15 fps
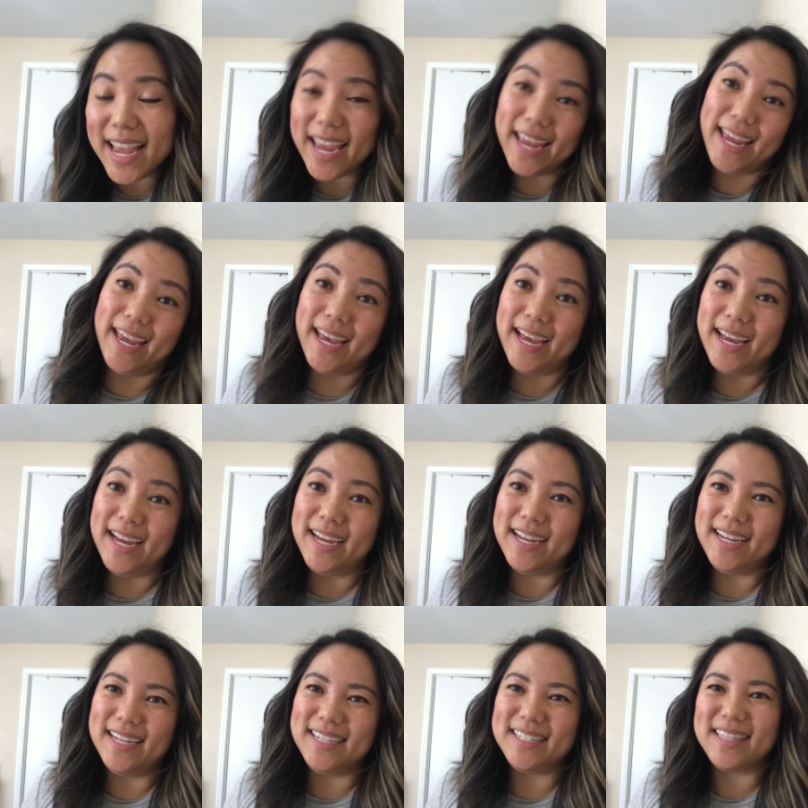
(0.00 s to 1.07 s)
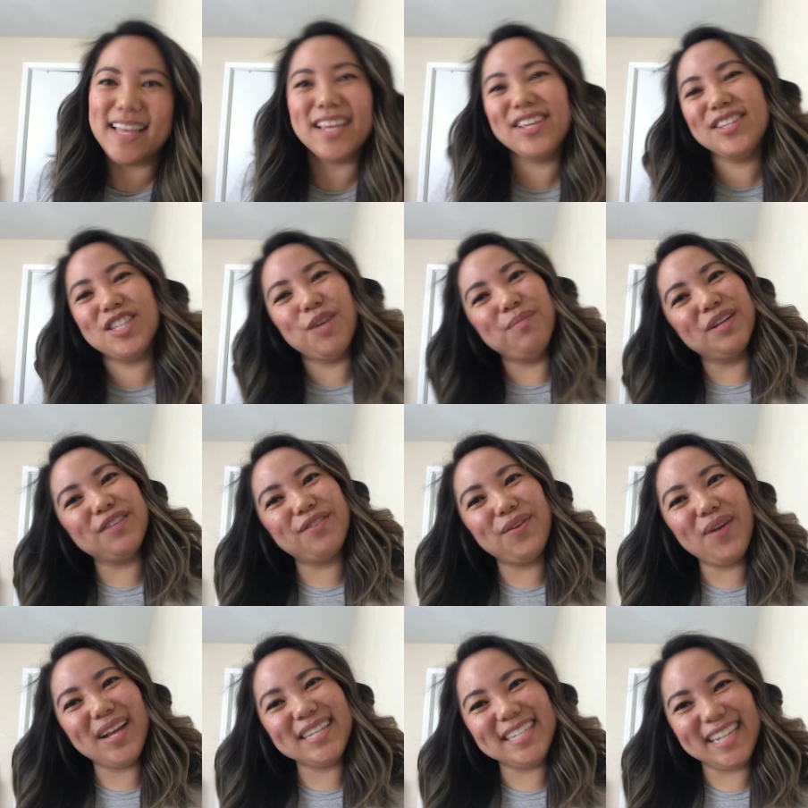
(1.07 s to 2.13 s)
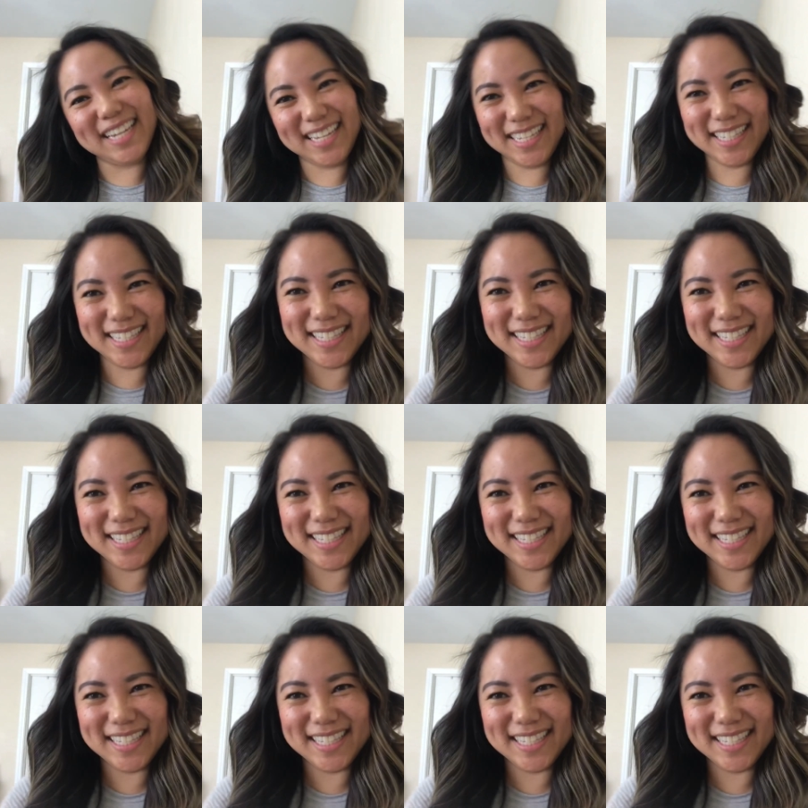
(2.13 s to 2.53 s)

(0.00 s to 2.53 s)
And thank you so much for watching.